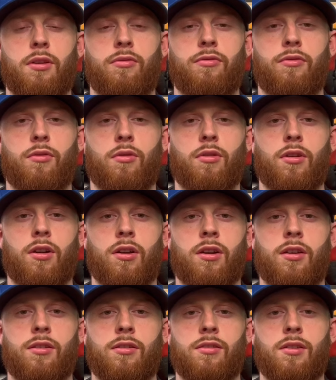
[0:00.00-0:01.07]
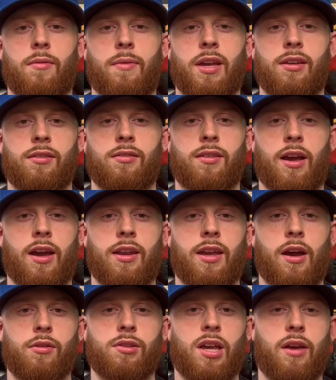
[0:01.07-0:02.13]
for some anxiety I
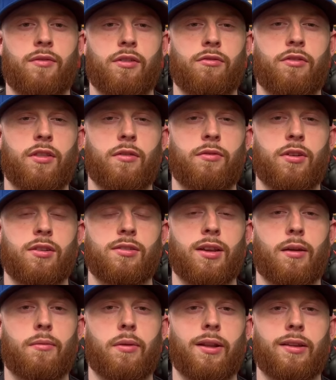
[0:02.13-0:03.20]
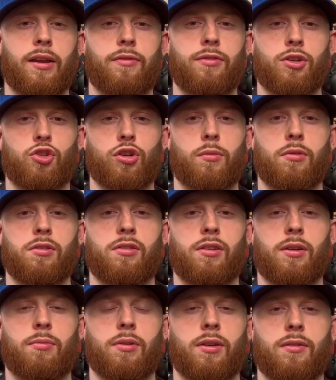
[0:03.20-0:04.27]
was having for the first time in my life and trouble
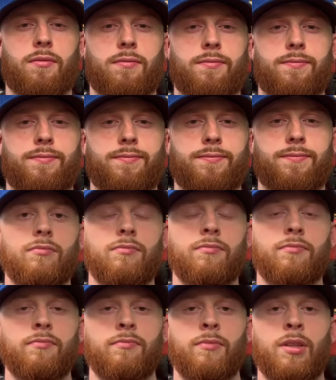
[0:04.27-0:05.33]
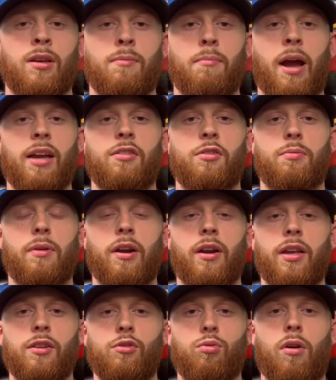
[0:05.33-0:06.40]
sleeping. My
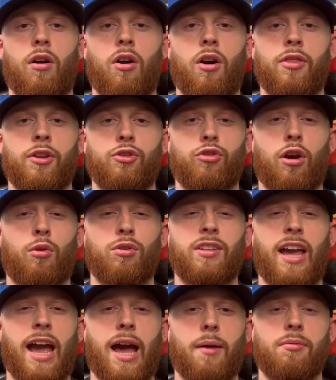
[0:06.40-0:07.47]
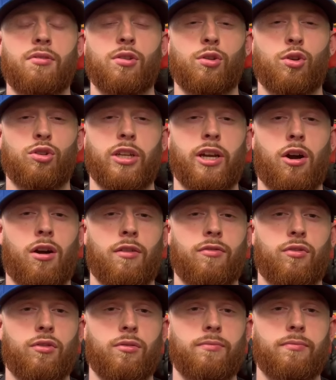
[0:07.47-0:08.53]
experience while on the drug was absolutely
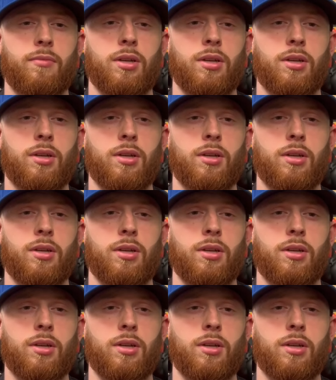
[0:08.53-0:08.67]
awful.